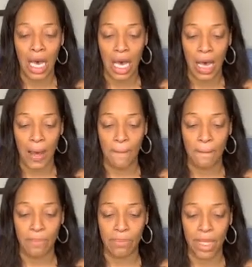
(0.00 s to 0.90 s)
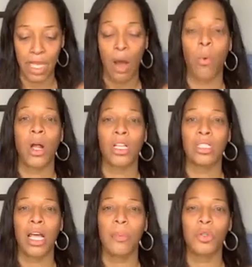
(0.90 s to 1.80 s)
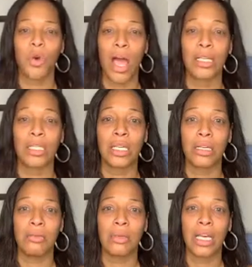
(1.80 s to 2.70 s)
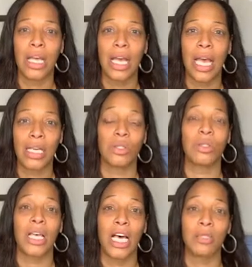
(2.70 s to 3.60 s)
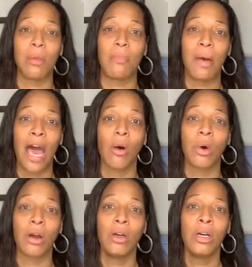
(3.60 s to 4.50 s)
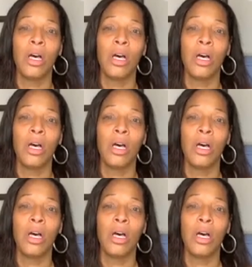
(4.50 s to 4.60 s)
And I want to stop trying to exercise my power